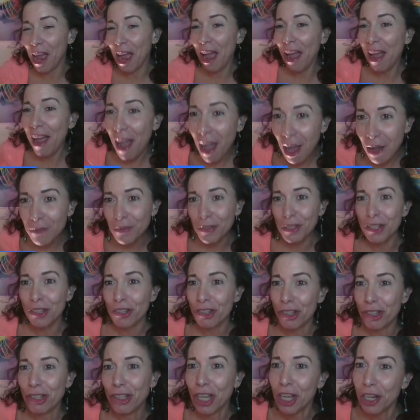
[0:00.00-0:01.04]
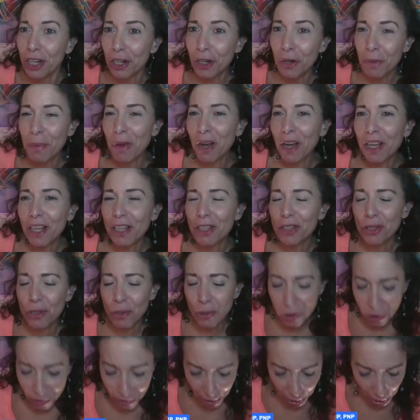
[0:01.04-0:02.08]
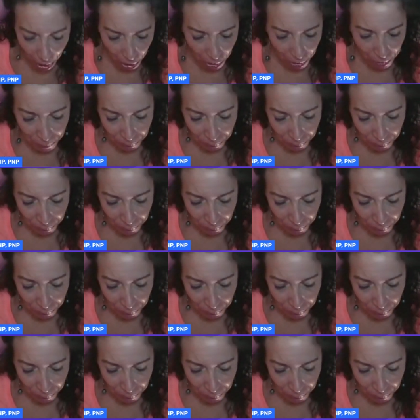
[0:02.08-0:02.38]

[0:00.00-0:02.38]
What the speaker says: have to share my story.